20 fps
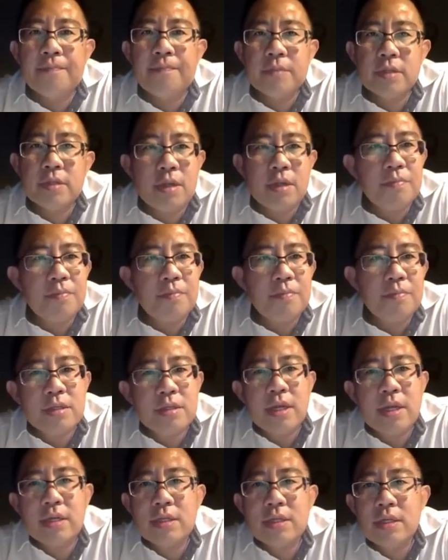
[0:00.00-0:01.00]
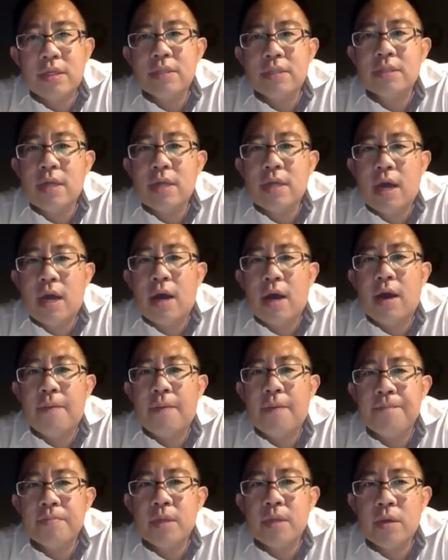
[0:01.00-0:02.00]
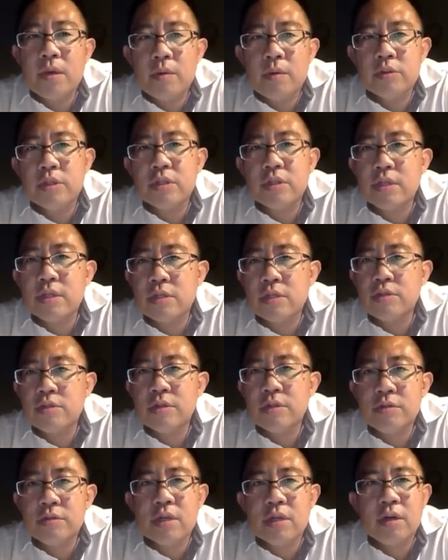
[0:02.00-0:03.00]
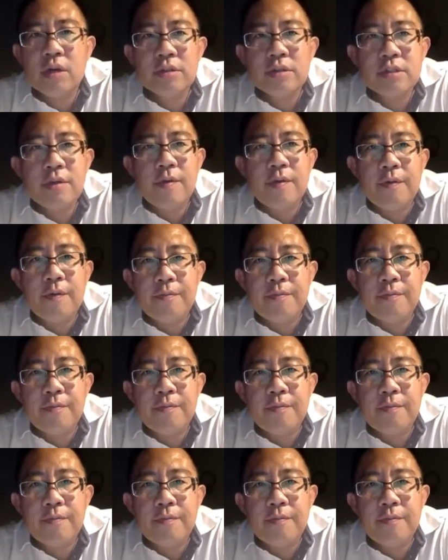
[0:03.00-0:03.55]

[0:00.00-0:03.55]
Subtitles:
Some things like this, we just introduced the concept of